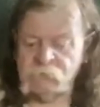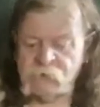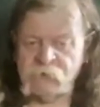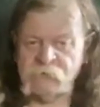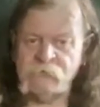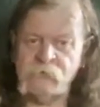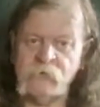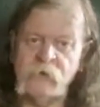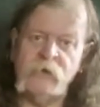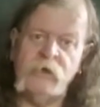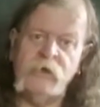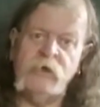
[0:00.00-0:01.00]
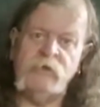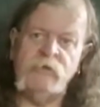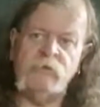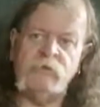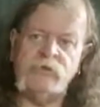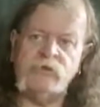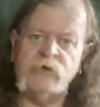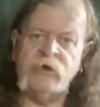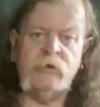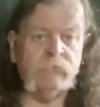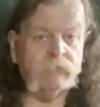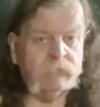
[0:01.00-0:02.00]
pay for it. You want a drink,
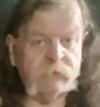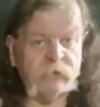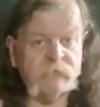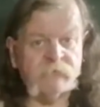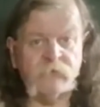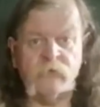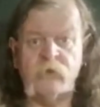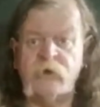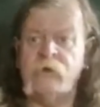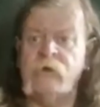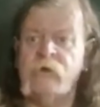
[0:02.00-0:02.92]
pay for it